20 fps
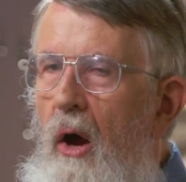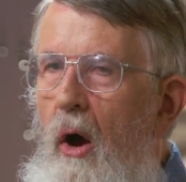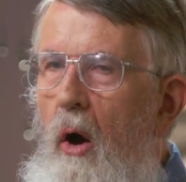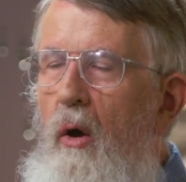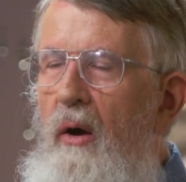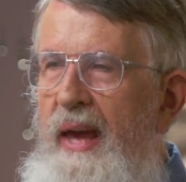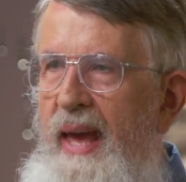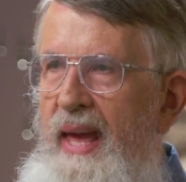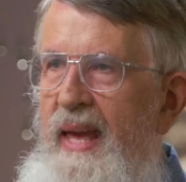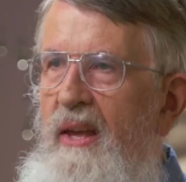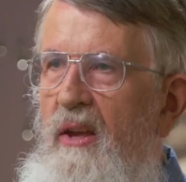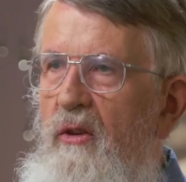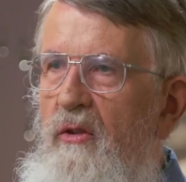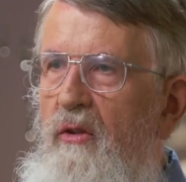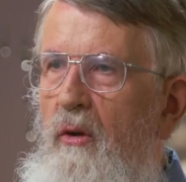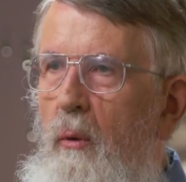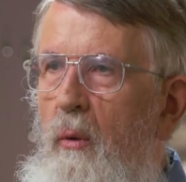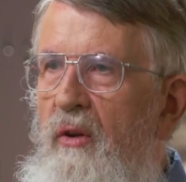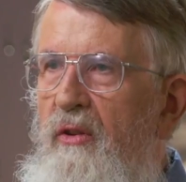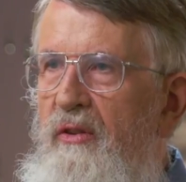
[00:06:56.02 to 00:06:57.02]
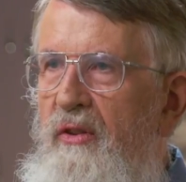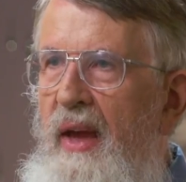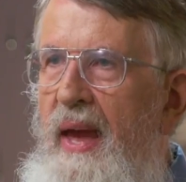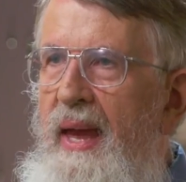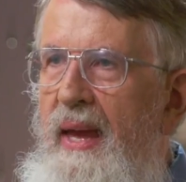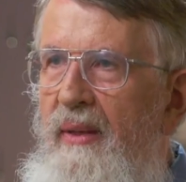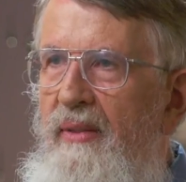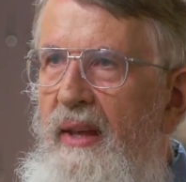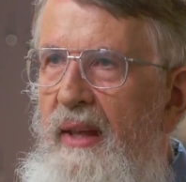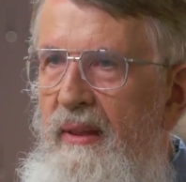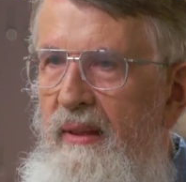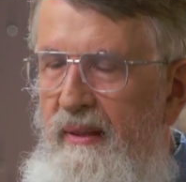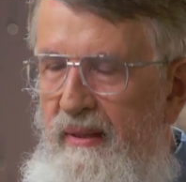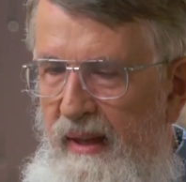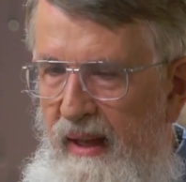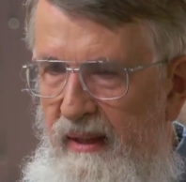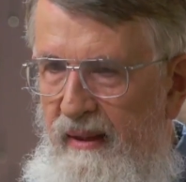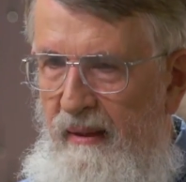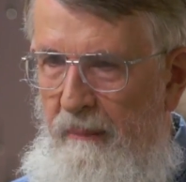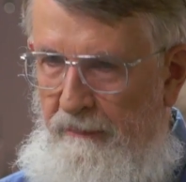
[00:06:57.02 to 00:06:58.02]
Okay, so we're saying that,
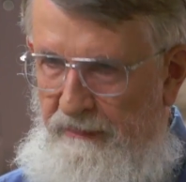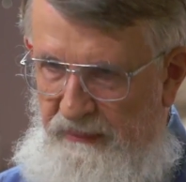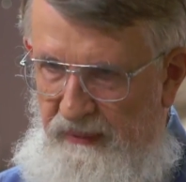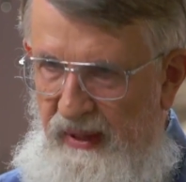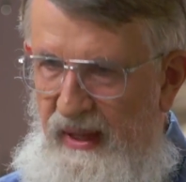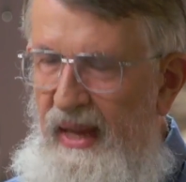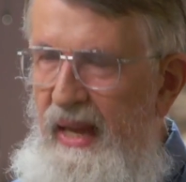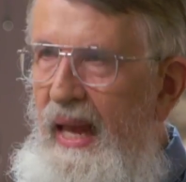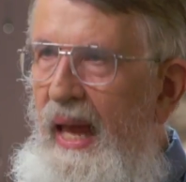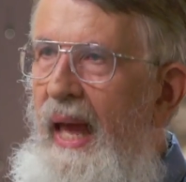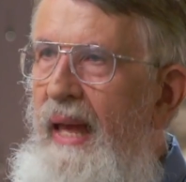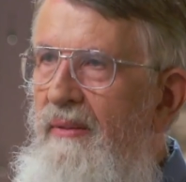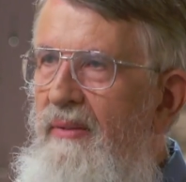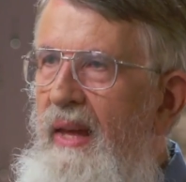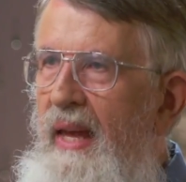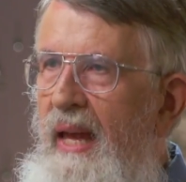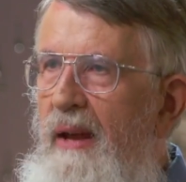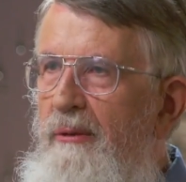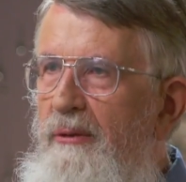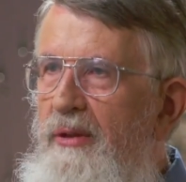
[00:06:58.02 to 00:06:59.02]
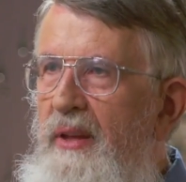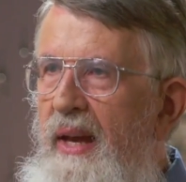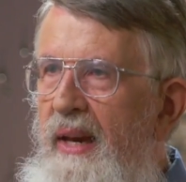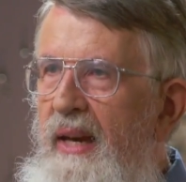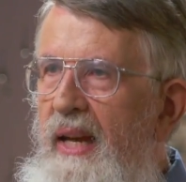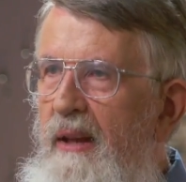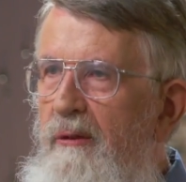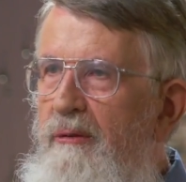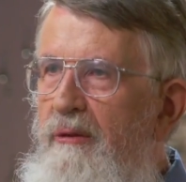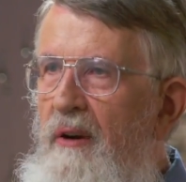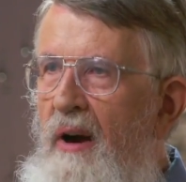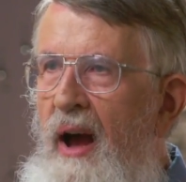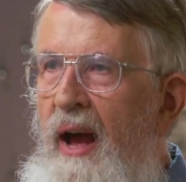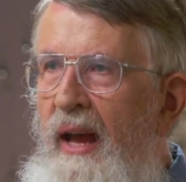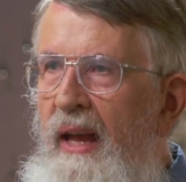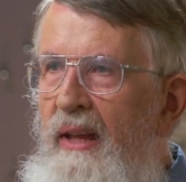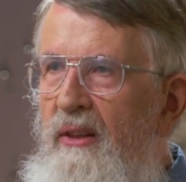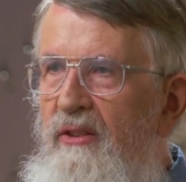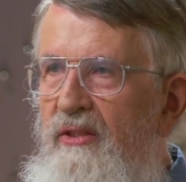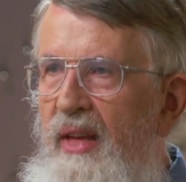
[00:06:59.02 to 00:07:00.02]
that if then it
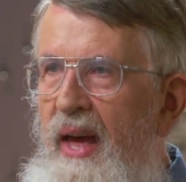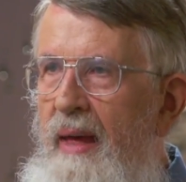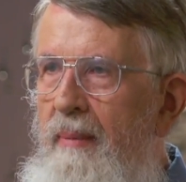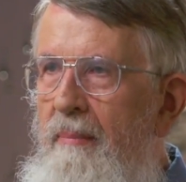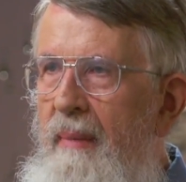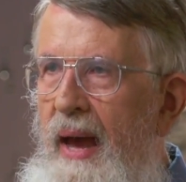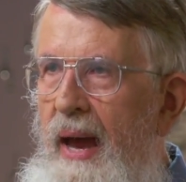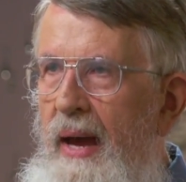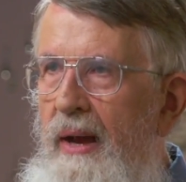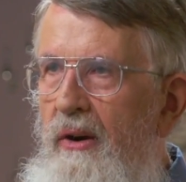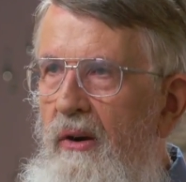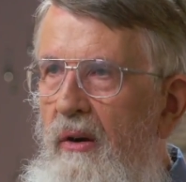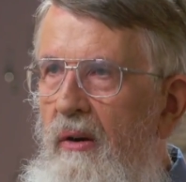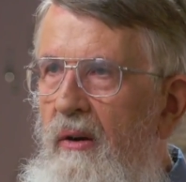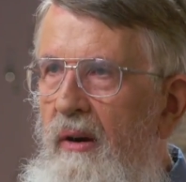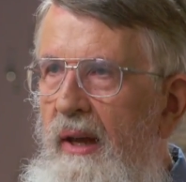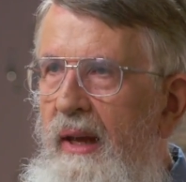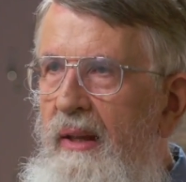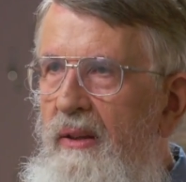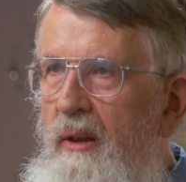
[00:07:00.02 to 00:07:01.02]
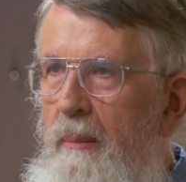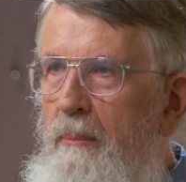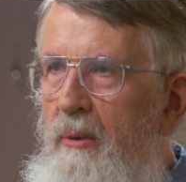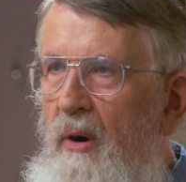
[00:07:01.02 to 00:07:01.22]
finds that matter in the